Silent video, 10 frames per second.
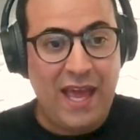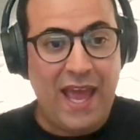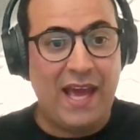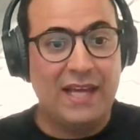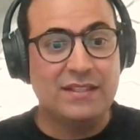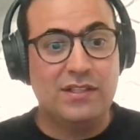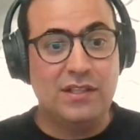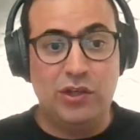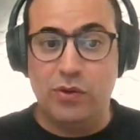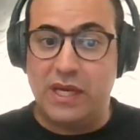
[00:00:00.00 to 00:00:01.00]
And
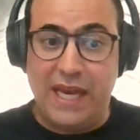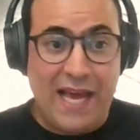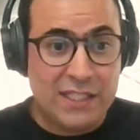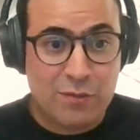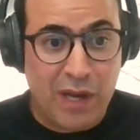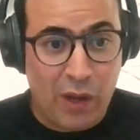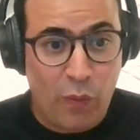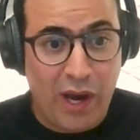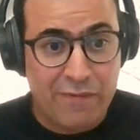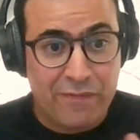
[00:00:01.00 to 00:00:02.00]
you can ask my
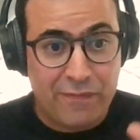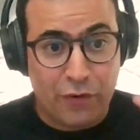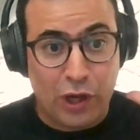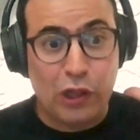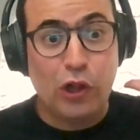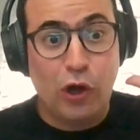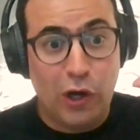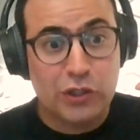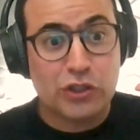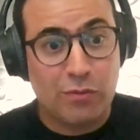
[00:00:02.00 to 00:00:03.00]
wife, for a
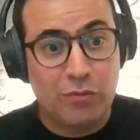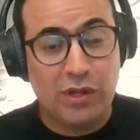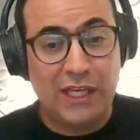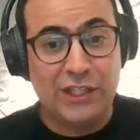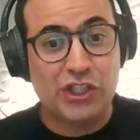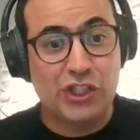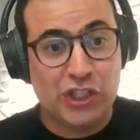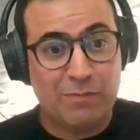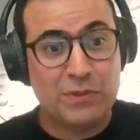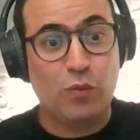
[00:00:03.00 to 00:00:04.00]
long-term
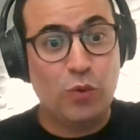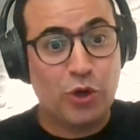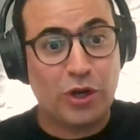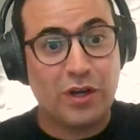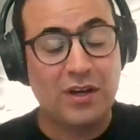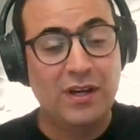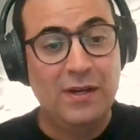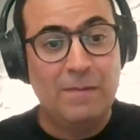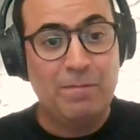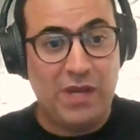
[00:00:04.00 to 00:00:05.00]
relationship to work,
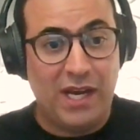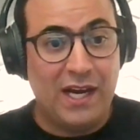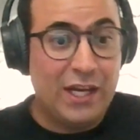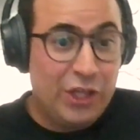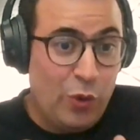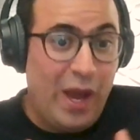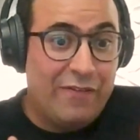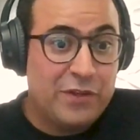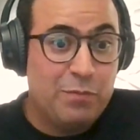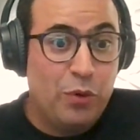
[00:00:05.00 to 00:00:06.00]
you
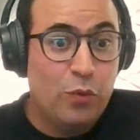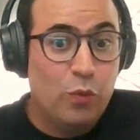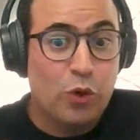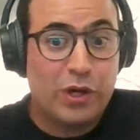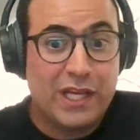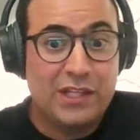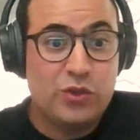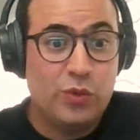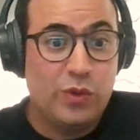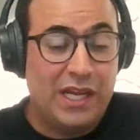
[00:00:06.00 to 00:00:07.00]
have to put work
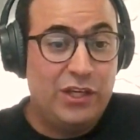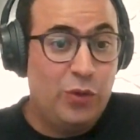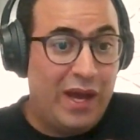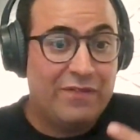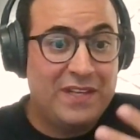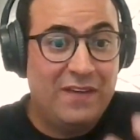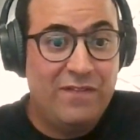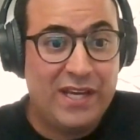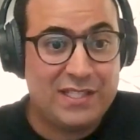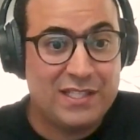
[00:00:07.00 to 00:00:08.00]
into it and you have to
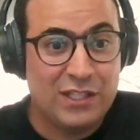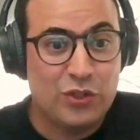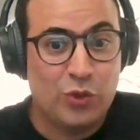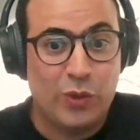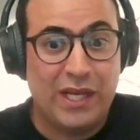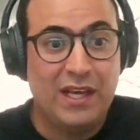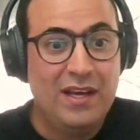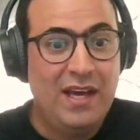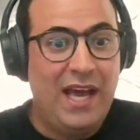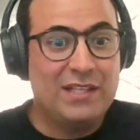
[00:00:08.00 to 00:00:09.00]
invest into it.
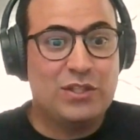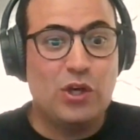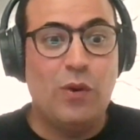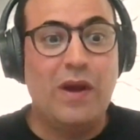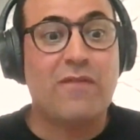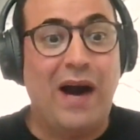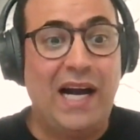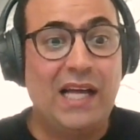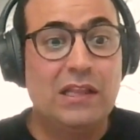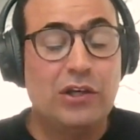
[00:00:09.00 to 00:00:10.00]
And so if
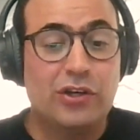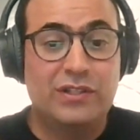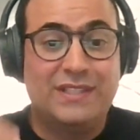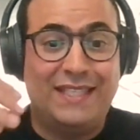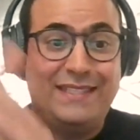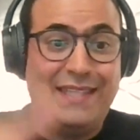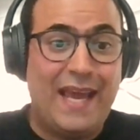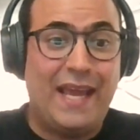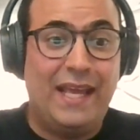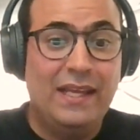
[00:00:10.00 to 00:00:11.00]
I learn
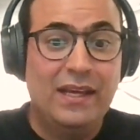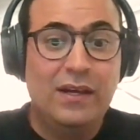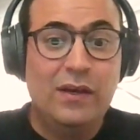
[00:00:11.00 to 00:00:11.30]
today